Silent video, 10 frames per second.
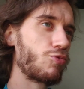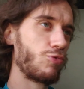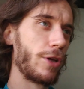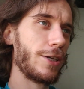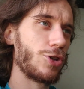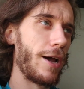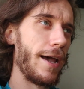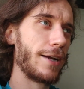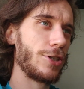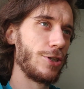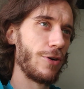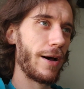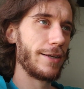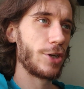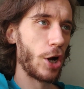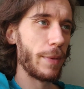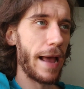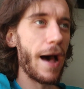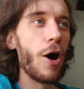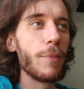really trying to determine
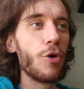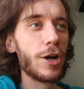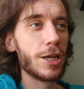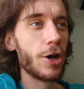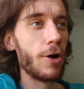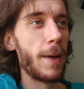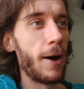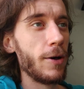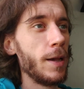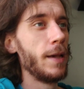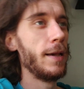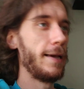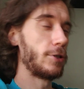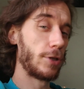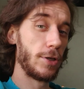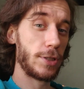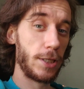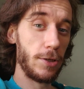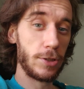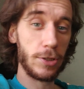how I'm going to go about
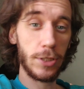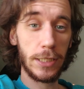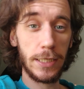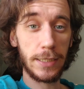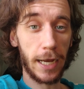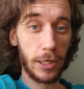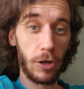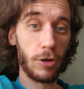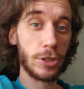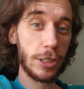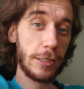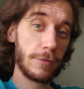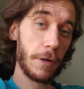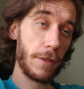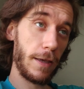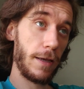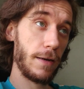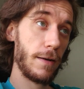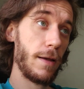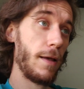introducing you to the technologies
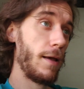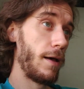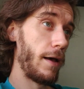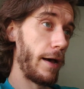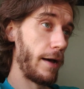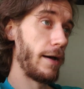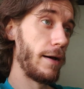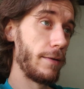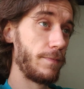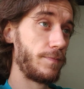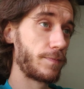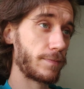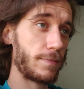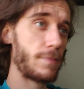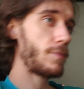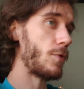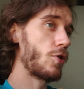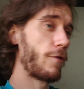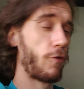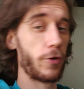within the
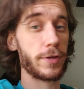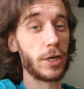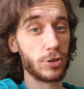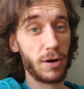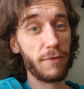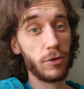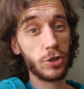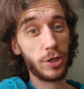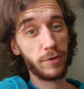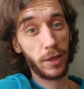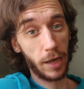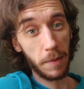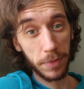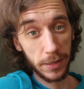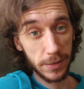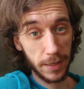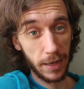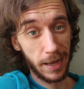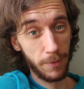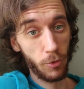fourth industrial revolution, the companies
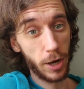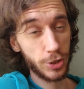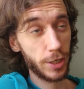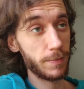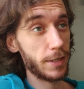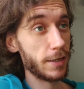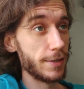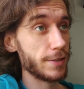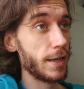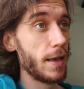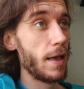that I'm watching, because